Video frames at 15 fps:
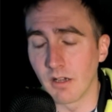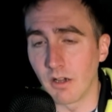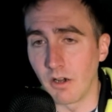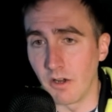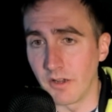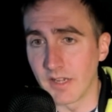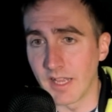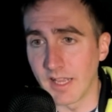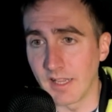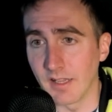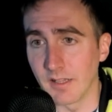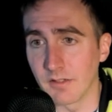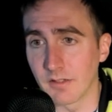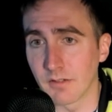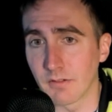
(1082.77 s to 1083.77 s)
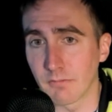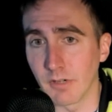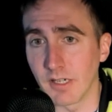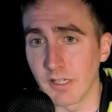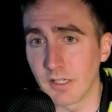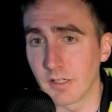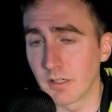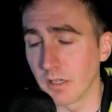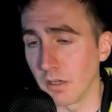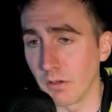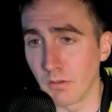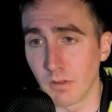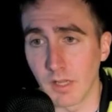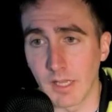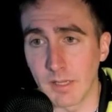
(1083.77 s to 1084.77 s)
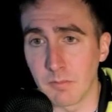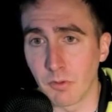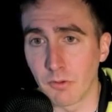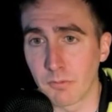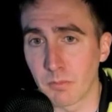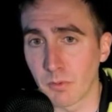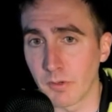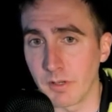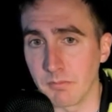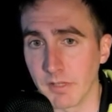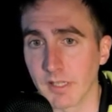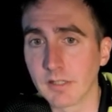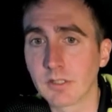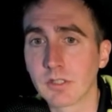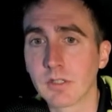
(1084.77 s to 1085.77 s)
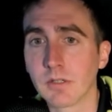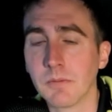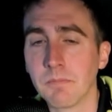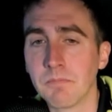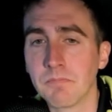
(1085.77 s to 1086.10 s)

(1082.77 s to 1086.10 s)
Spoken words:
on hand, ready to go, labeled, pre-mixed.